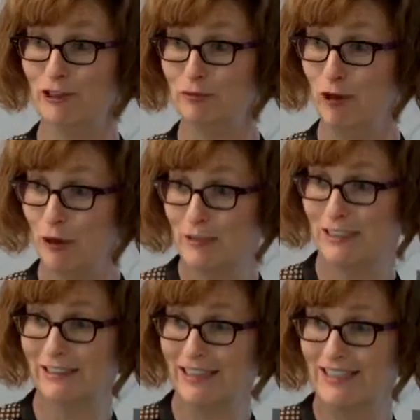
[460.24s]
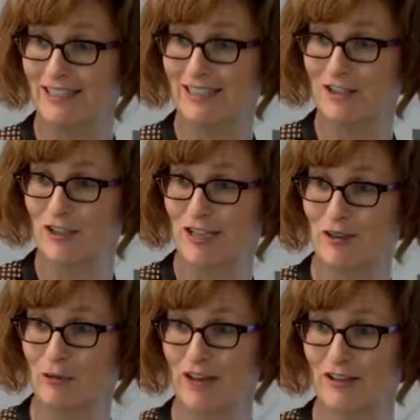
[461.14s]
that probably the leaders in New
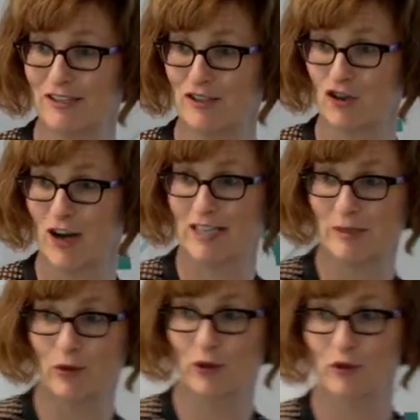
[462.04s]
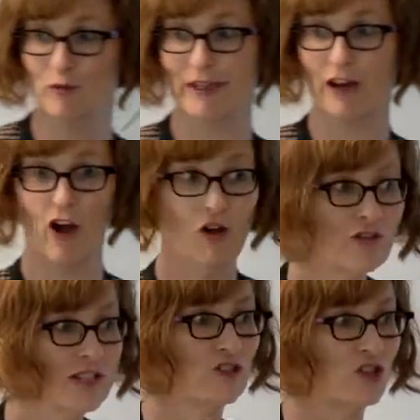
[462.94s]
South Wales is Transport, who have been
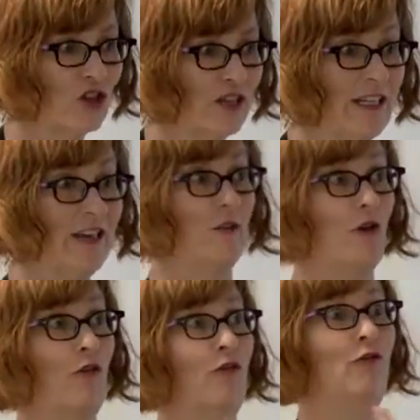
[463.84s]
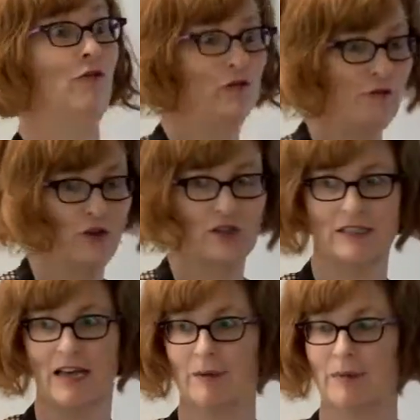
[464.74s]
on this journey
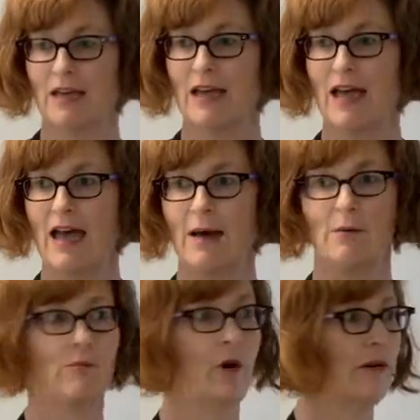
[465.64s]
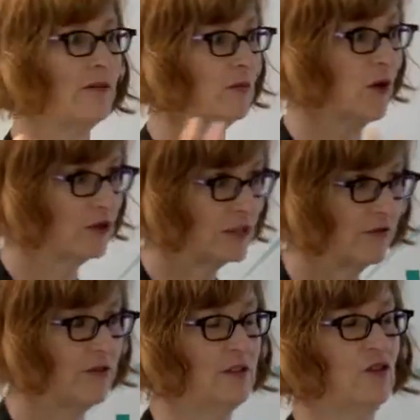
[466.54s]
first up, probably have the most
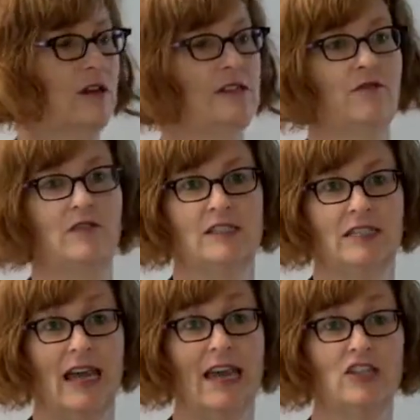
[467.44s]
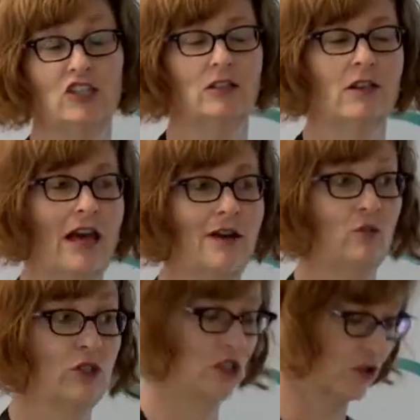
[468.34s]
greatest sophistication,
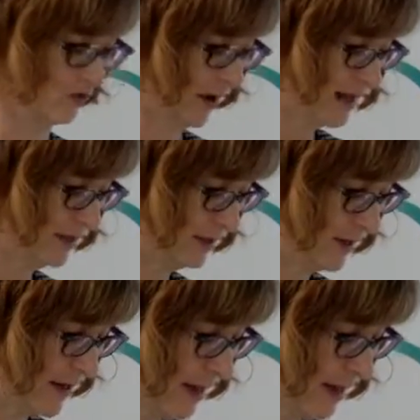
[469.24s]
which is great.